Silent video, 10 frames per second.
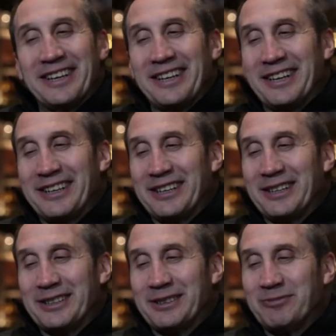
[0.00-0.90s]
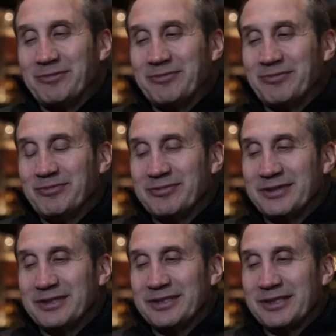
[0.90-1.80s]
I'm
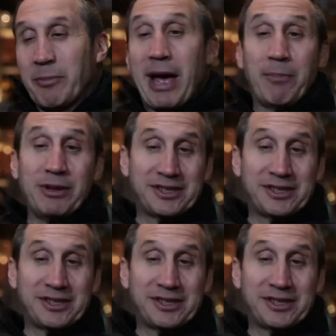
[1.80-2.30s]
happy